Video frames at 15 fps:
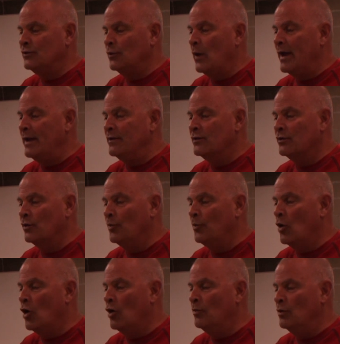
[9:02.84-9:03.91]
to wait until the
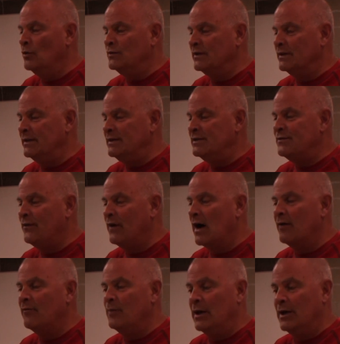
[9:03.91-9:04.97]
ball moves at least
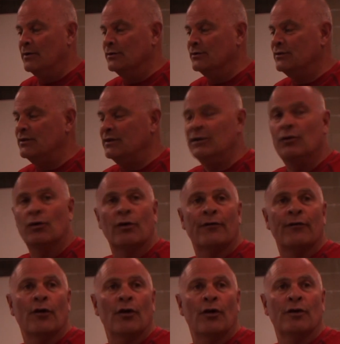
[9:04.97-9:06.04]
5 meters in order
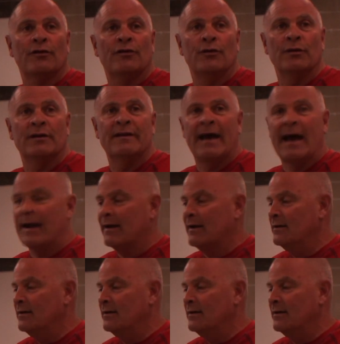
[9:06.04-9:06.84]
for her to attack.